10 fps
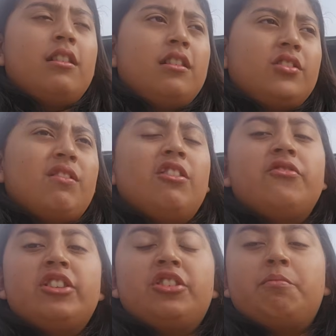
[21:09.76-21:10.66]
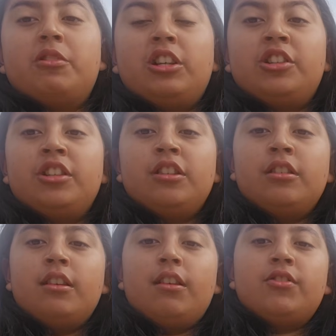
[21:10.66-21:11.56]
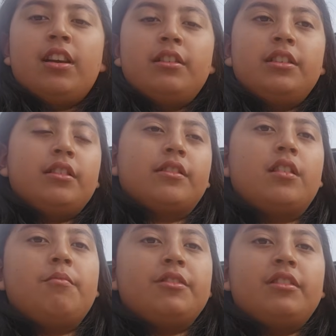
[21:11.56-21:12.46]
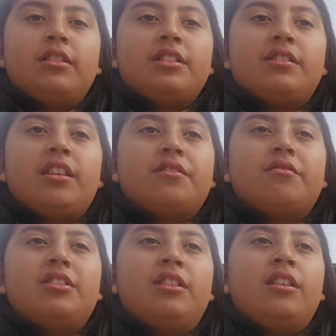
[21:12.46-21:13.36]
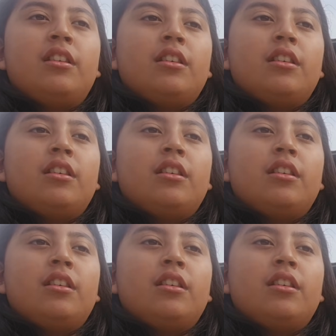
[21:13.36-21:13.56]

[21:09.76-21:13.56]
12-inch plushie of Shelly. It doesn't come with an accessory.